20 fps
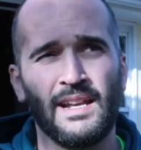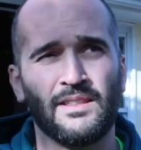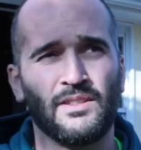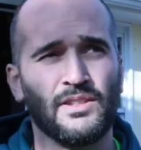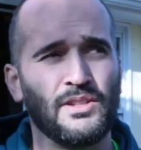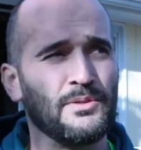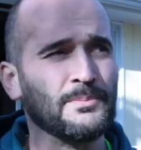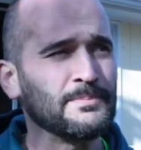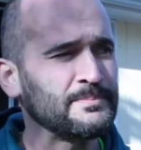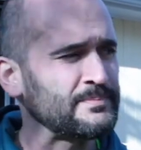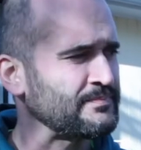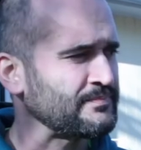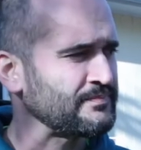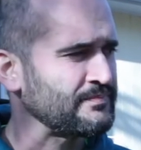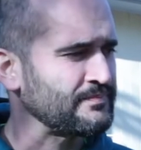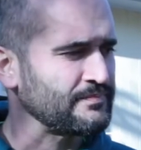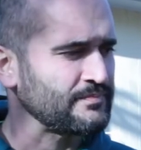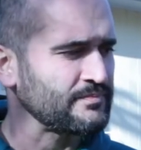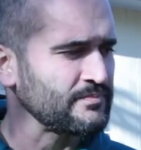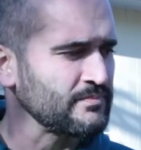get to.
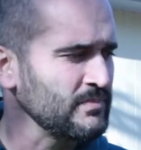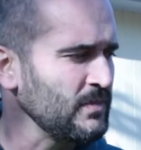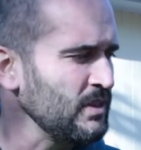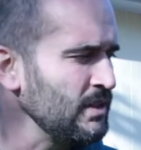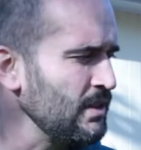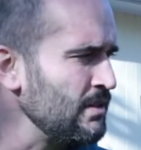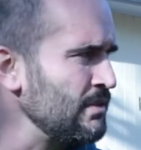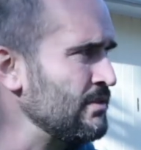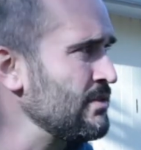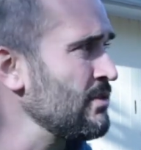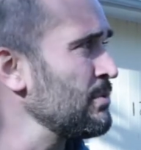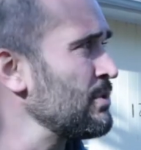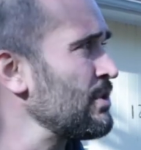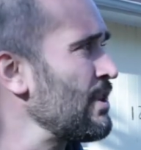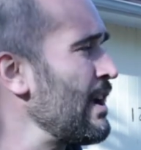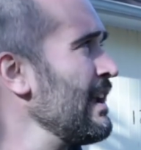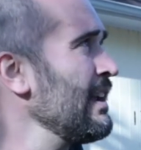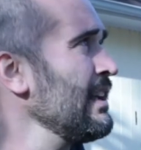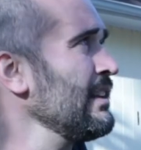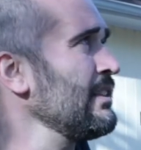So we'll
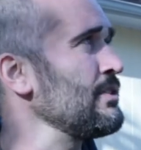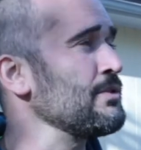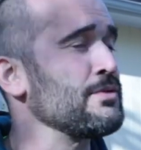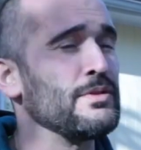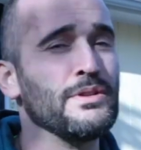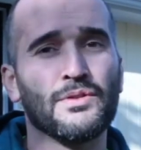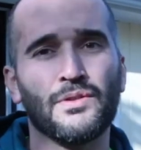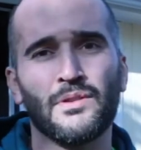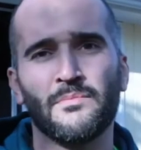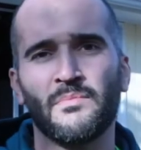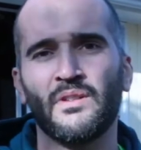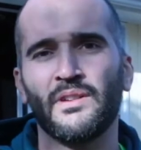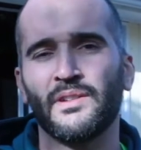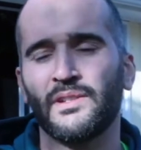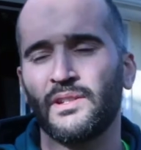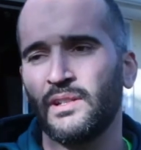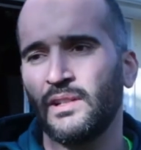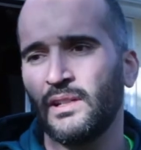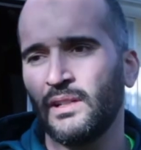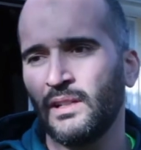try and get the tree
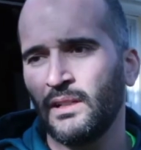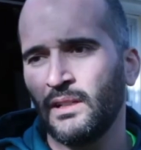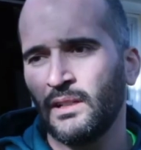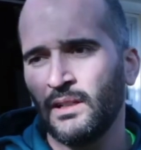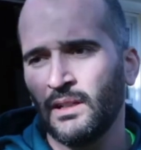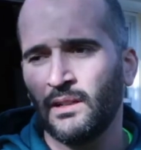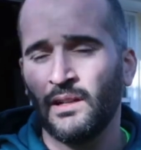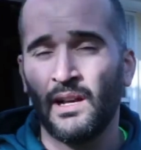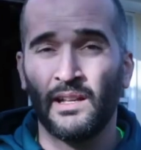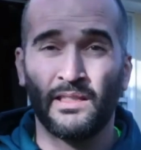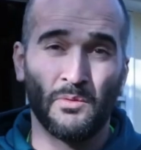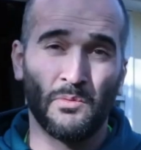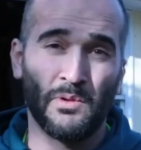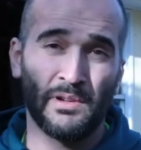trimmers, not the